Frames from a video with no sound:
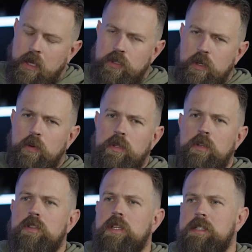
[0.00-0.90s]
And so when
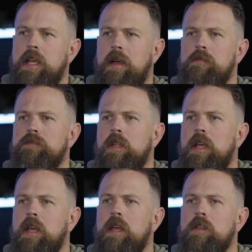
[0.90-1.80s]
you sit down
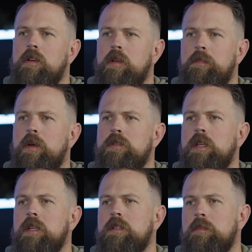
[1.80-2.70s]
and you're
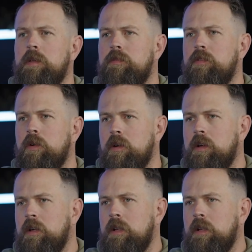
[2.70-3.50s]
composing something for